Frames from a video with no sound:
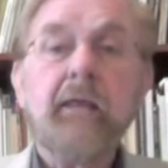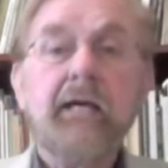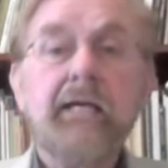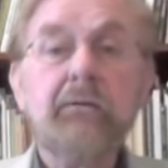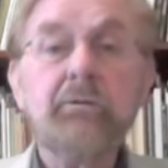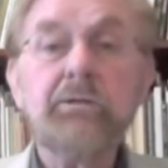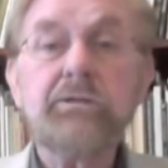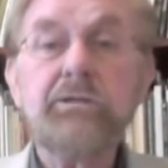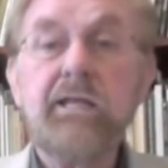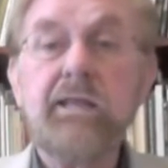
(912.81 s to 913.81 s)
He
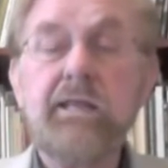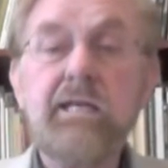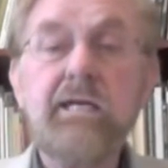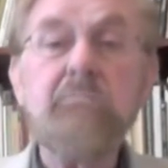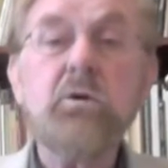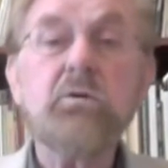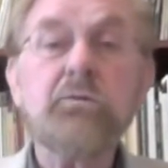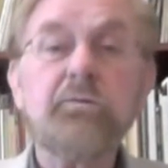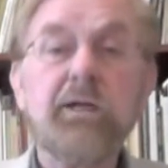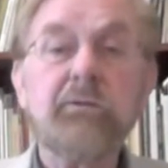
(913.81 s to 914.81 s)
was the most
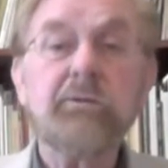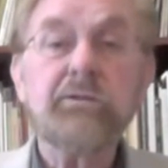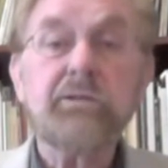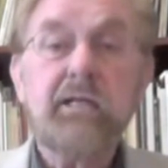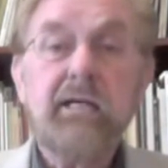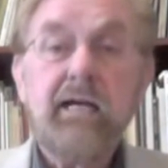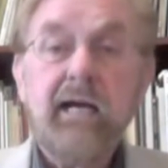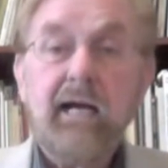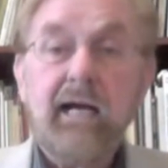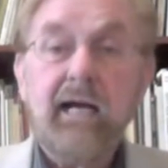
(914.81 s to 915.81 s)
famous
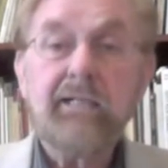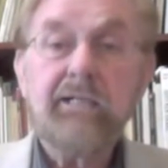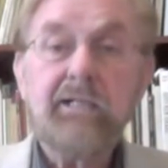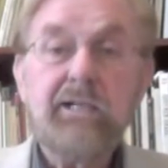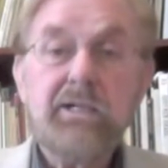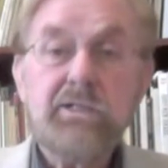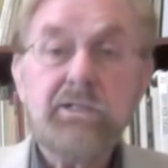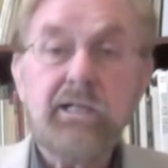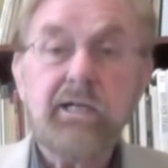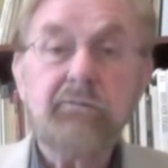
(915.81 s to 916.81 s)
anti
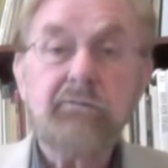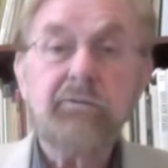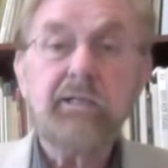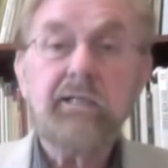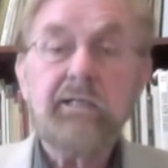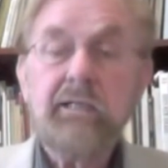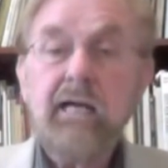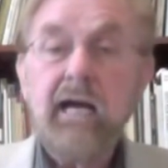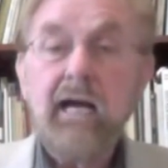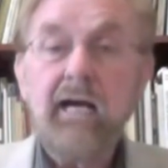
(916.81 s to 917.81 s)
slavery
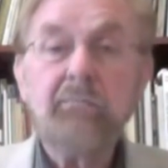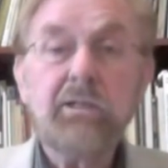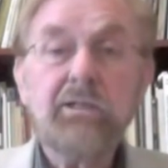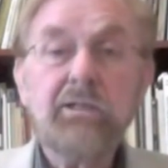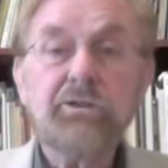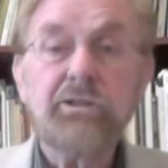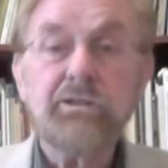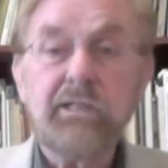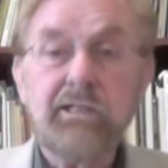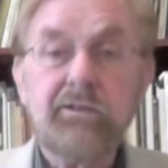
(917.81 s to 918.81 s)

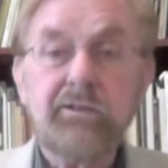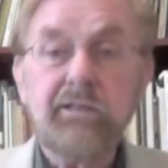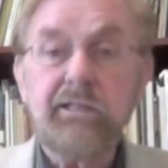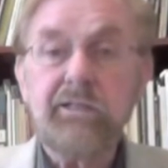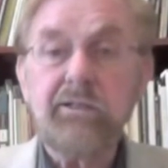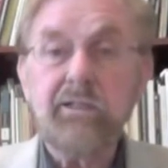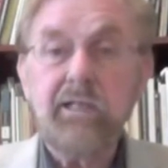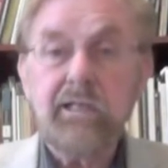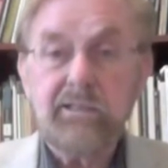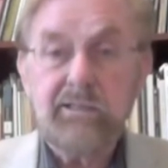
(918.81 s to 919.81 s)
abolitionist leader in the
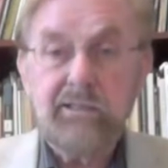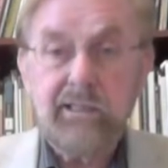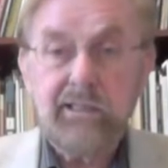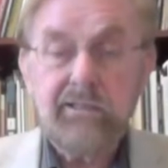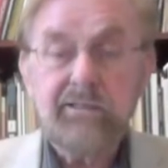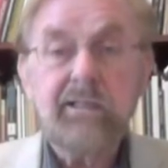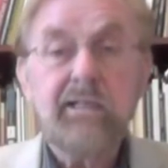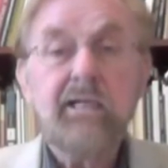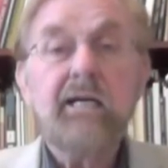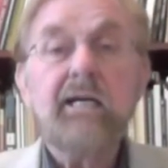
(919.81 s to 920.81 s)
United States.
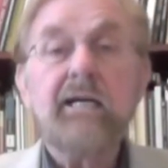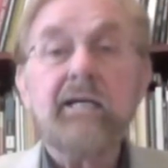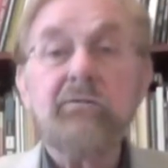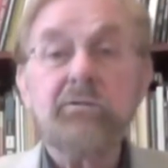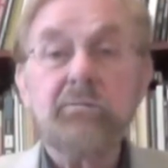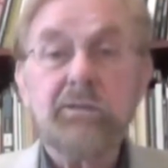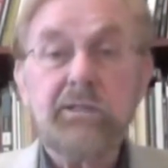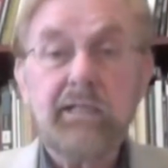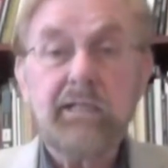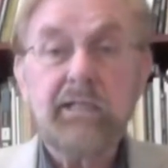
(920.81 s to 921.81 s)
He was
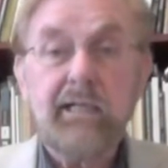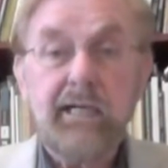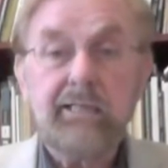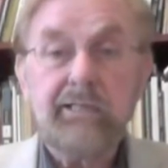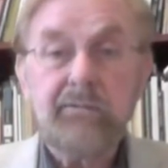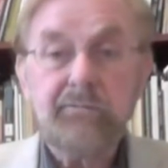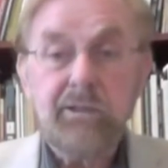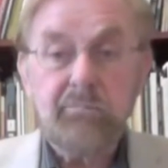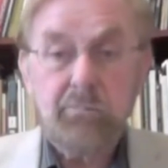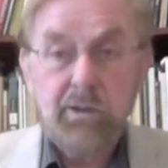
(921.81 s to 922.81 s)
particularly active
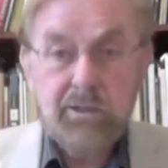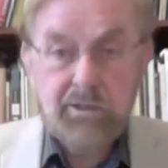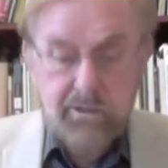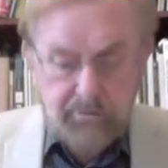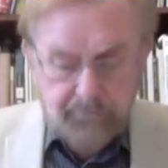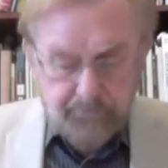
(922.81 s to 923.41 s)
in Boston,